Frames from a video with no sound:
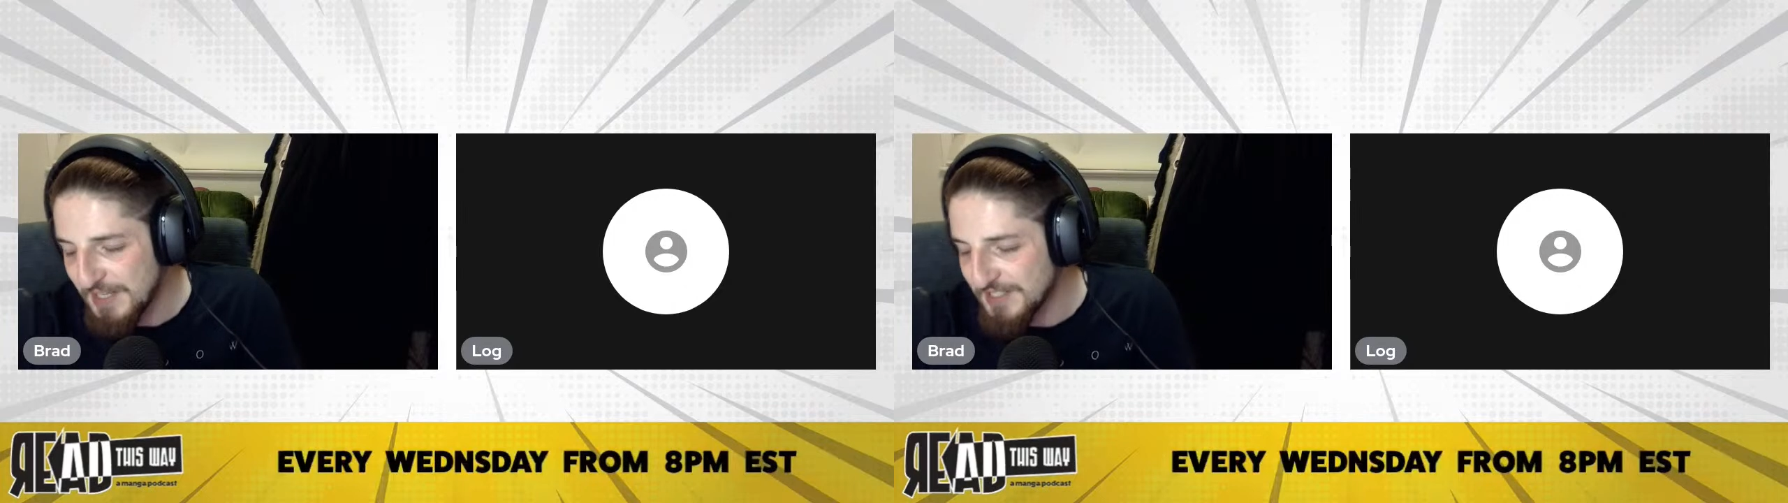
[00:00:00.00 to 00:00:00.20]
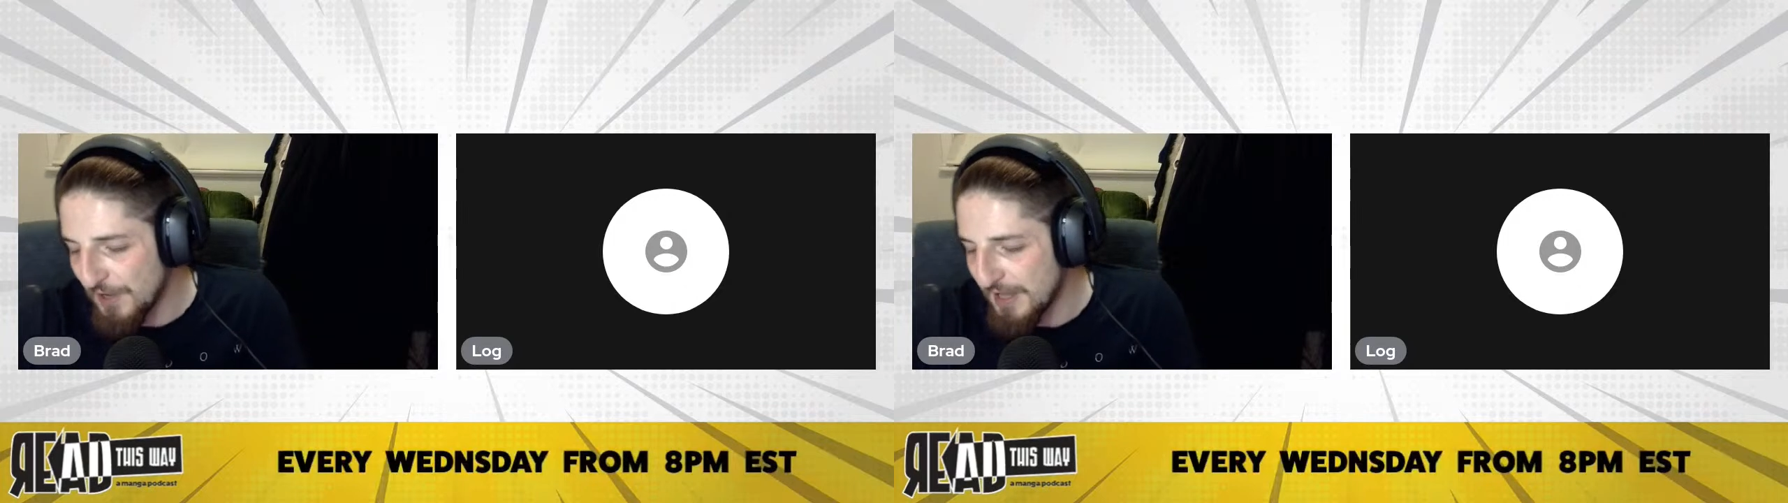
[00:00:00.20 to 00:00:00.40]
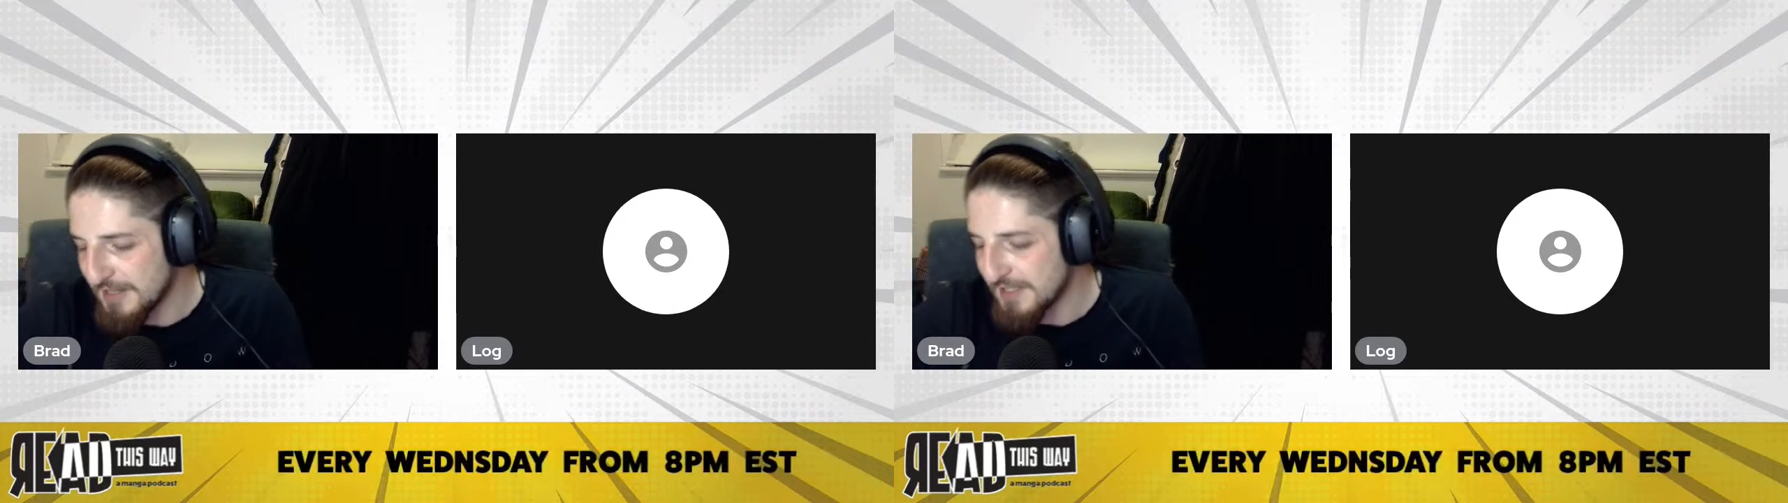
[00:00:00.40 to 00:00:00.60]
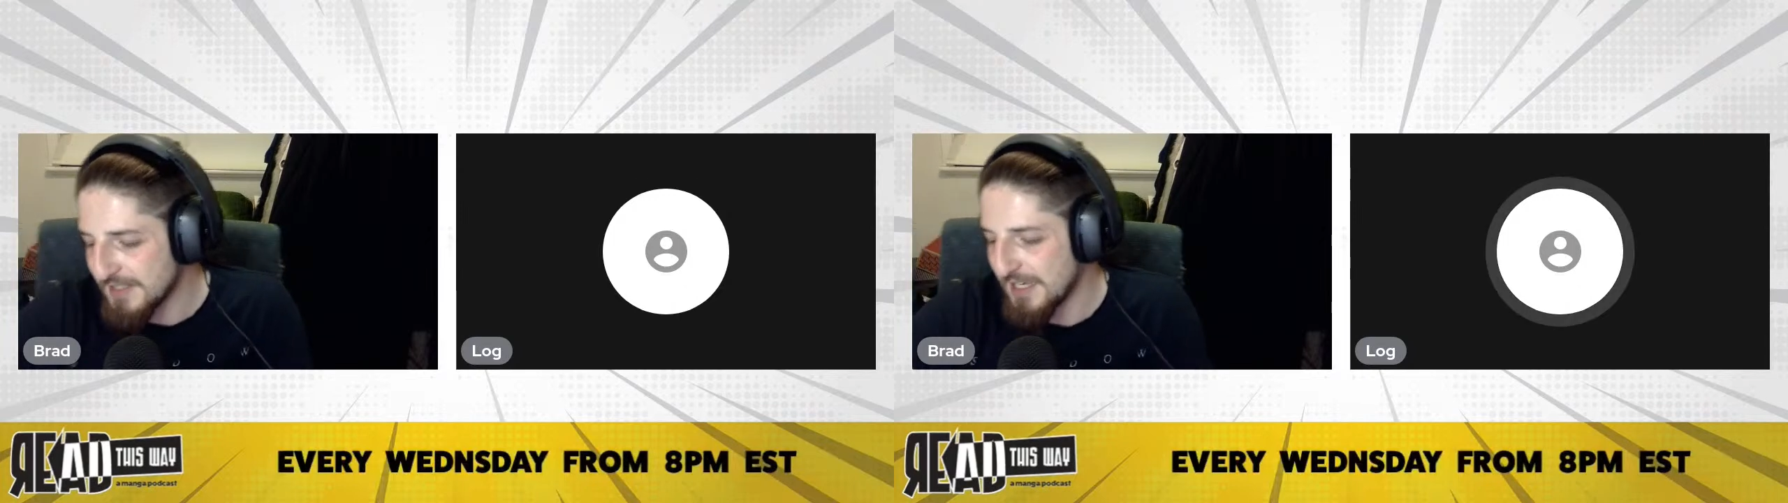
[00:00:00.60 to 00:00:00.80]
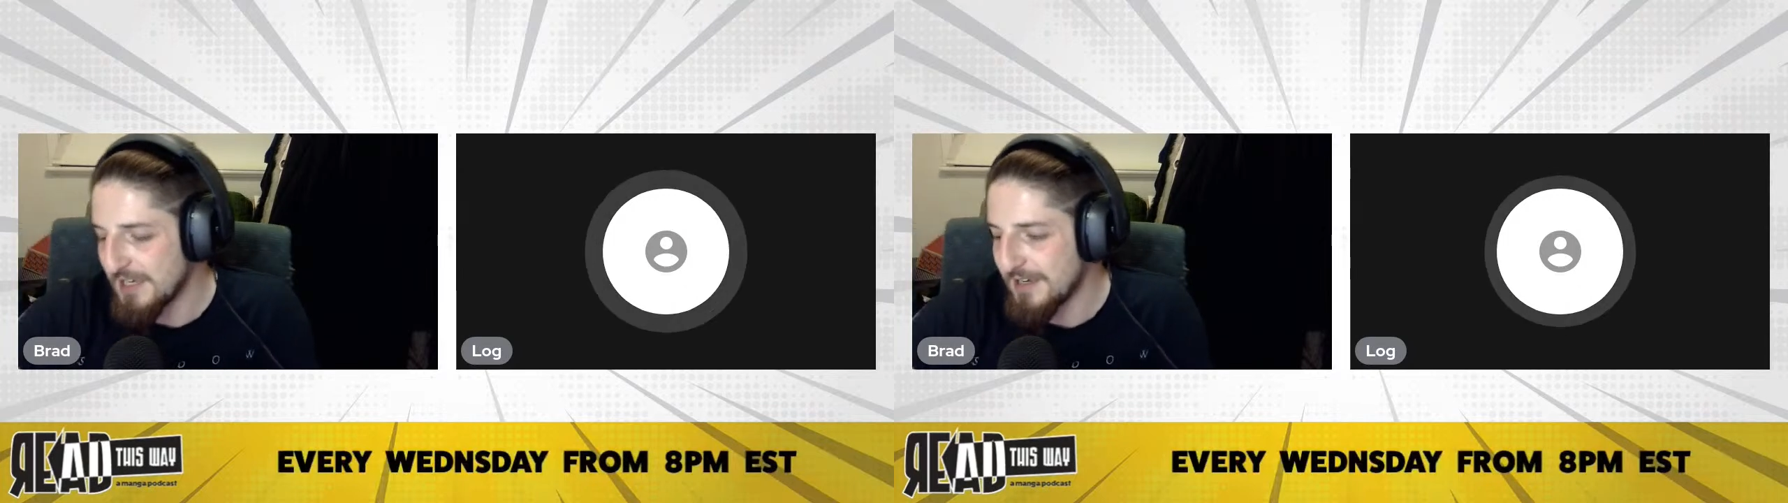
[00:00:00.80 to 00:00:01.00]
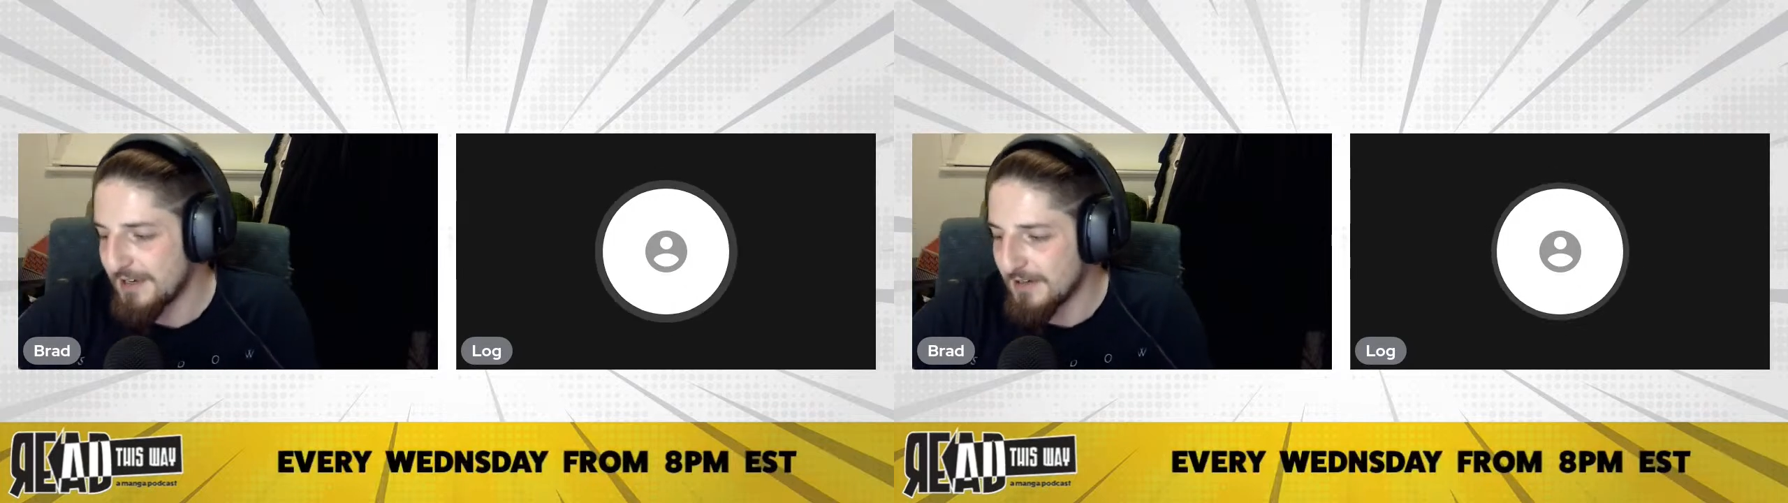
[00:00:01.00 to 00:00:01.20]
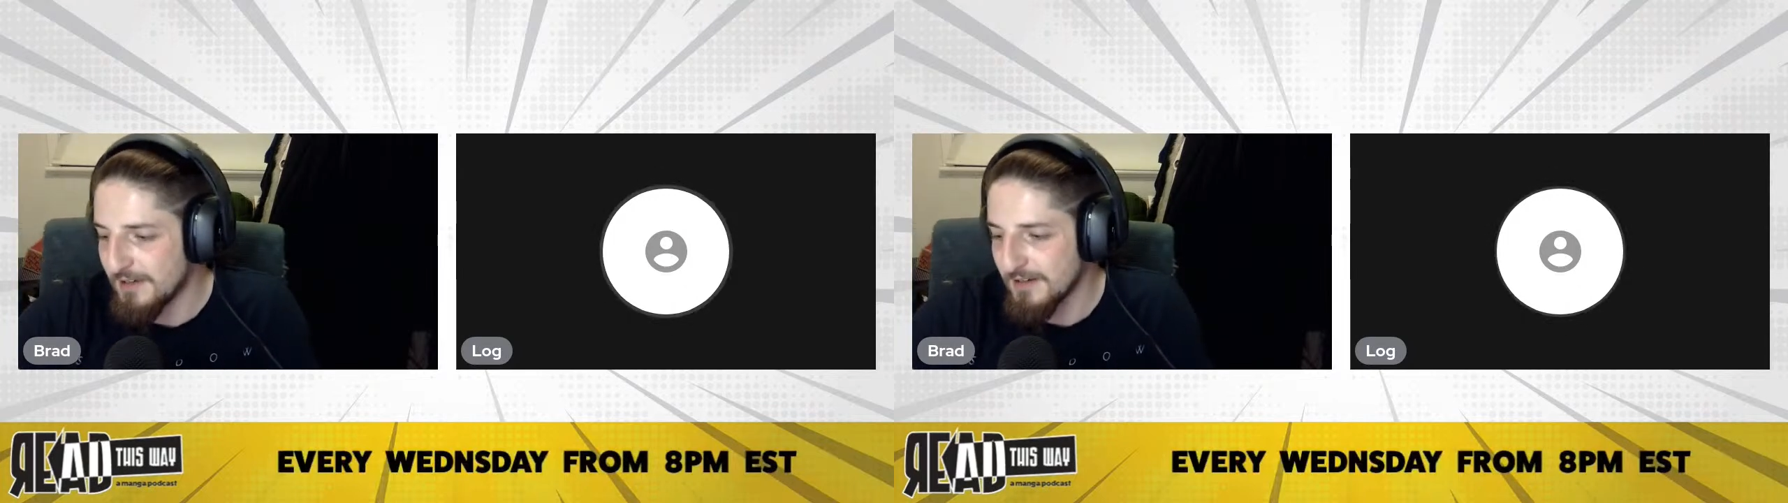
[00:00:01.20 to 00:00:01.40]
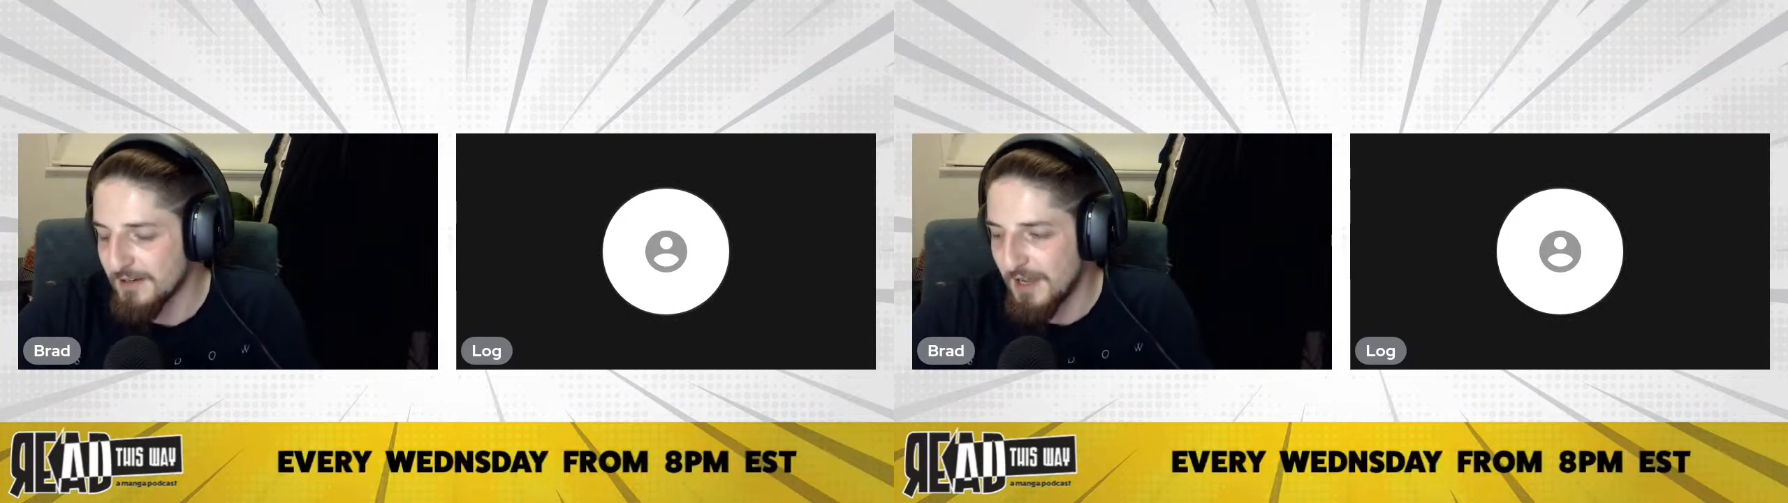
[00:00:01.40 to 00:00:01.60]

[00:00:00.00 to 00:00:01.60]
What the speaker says: excited to see